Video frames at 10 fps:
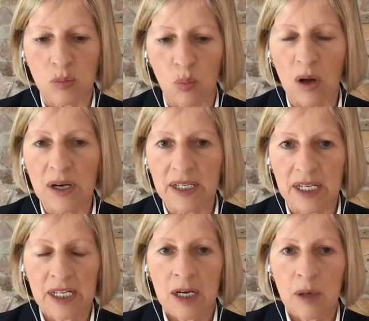One
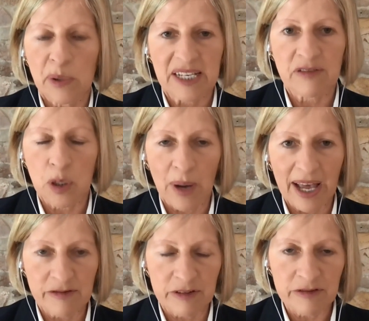was if you
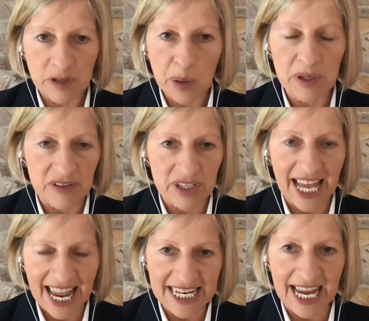ate for fewer
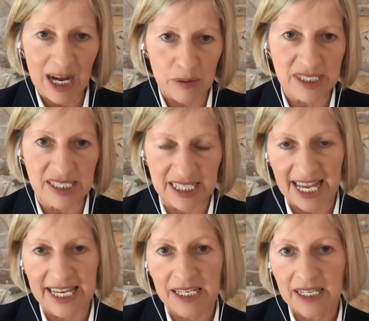than eight hours a
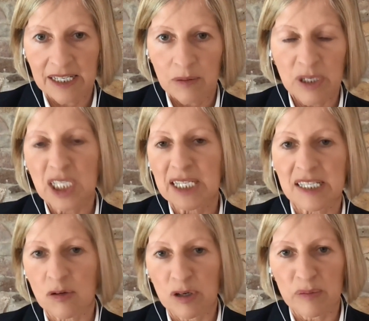day, which is the
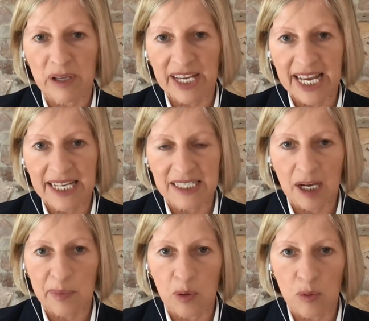group that they ended
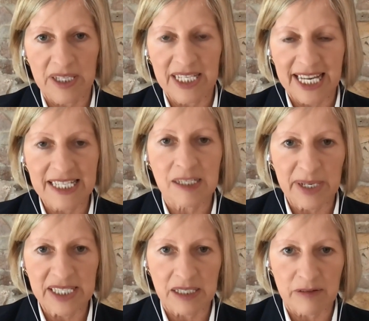up calling the
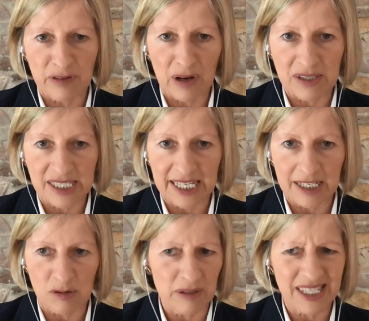intermittent fasting
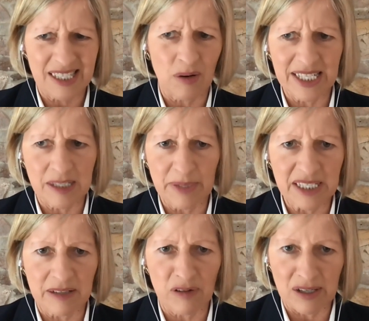group. That's not
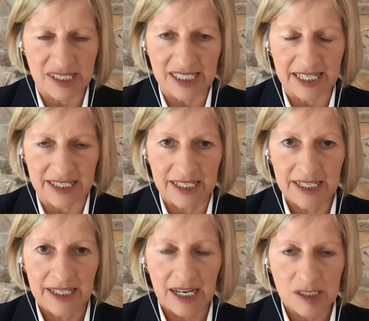intermittent fasting
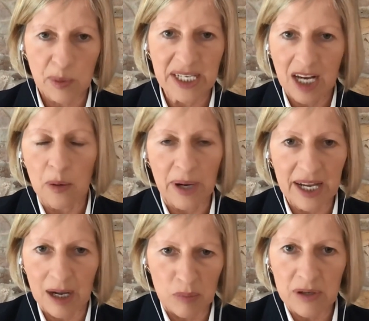as we know it.
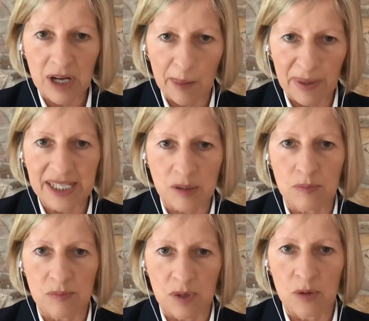And we'll come back to
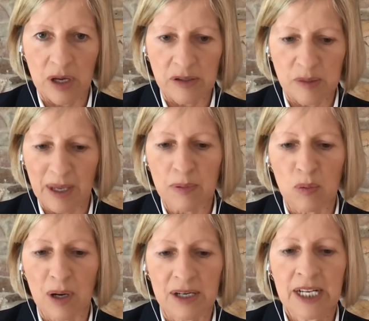who those people
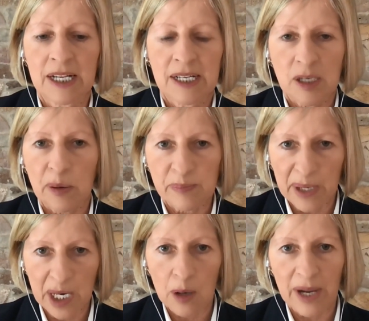were. So it was
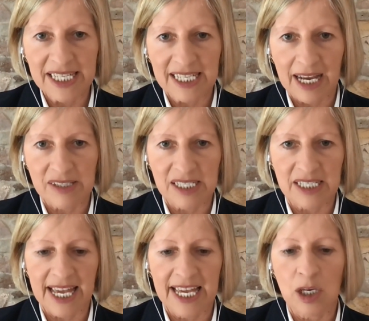below eight hours a
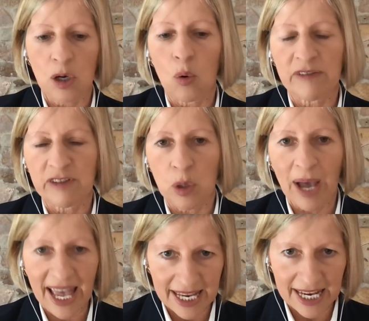day, or if you
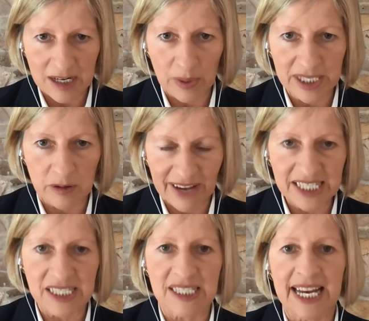ate in a window of
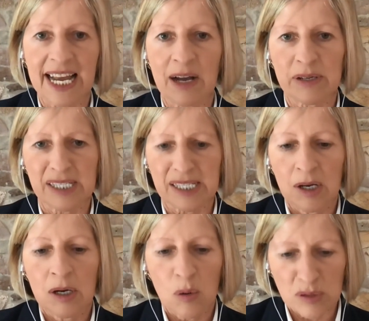eight to ten hours
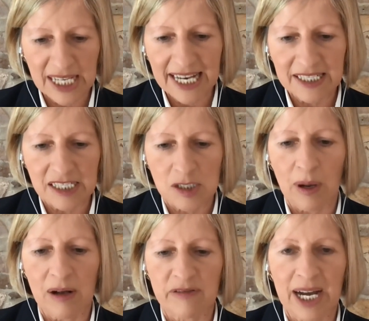or ten to
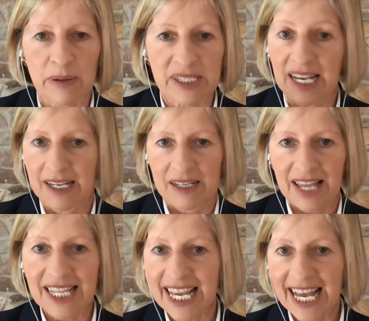twelve hours.
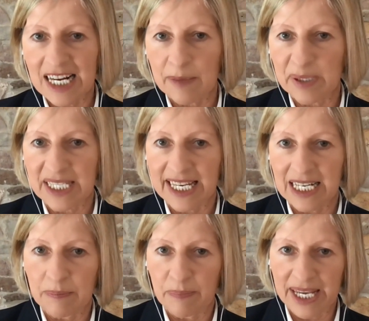Then they had a
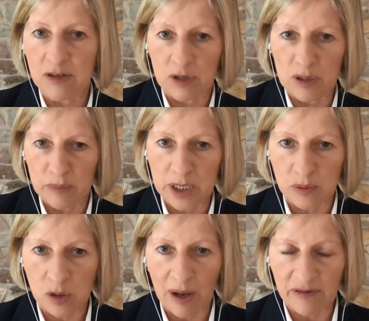particularly big group, which
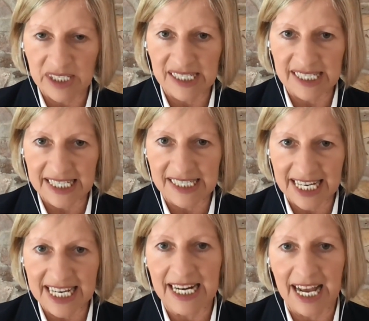was twelve to
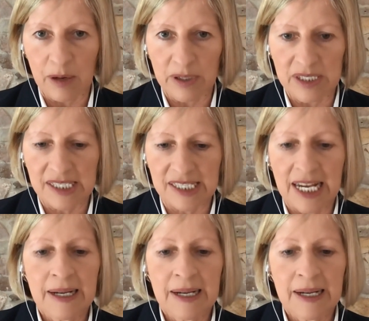sixteen hours.